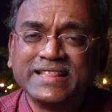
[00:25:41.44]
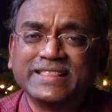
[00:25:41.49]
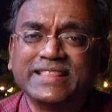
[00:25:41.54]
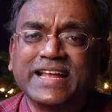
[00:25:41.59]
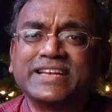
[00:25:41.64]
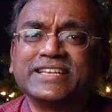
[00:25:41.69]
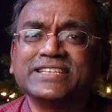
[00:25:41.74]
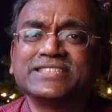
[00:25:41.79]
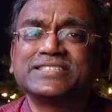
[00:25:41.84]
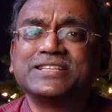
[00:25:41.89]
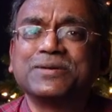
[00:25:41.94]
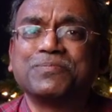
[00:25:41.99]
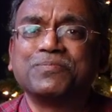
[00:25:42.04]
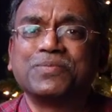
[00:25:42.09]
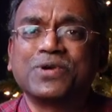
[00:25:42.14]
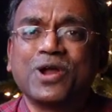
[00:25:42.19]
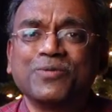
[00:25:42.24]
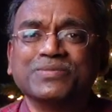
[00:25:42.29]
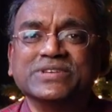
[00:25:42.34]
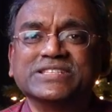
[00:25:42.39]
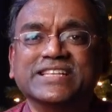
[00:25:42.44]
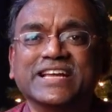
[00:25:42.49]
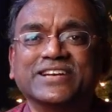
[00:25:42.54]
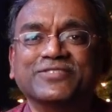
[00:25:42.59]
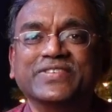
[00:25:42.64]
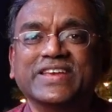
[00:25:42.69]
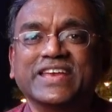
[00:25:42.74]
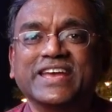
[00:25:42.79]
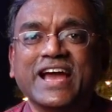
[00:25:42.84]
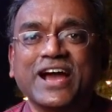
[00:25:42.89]
That is the promise that
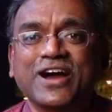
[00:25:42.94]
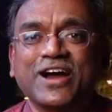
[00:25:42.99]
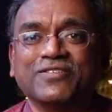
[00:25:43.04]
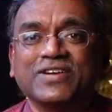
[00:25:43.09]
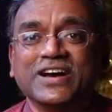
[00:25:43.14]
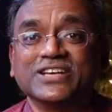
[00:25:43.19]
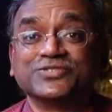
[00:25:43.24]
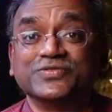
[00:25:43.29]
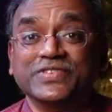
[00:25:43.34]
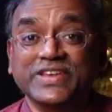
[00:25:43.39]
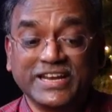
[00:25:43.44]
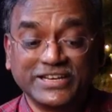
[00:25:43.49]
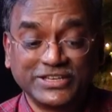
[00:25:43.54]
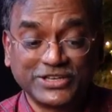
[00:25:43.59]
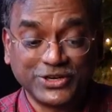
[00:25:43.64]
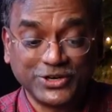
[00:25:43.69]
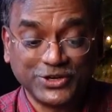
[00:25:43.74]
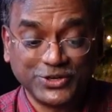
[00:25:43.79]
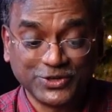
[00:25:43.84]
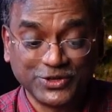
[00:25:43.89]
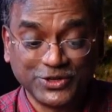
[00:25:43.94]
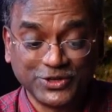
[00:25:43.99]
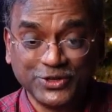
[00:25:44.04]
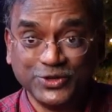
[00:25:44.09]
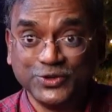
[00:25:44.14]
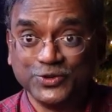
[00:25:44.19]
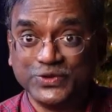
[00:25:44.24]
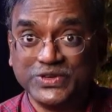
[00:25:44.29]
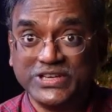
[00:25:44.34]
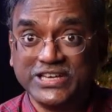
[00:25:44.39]
we have as we enter into the
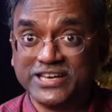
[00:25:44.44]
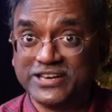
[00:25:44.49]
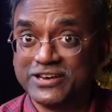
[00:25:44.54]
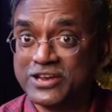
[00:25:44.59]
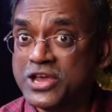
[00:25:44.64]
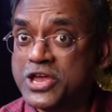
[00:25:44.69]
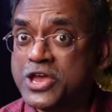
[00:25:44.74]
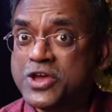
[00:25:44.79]
new year.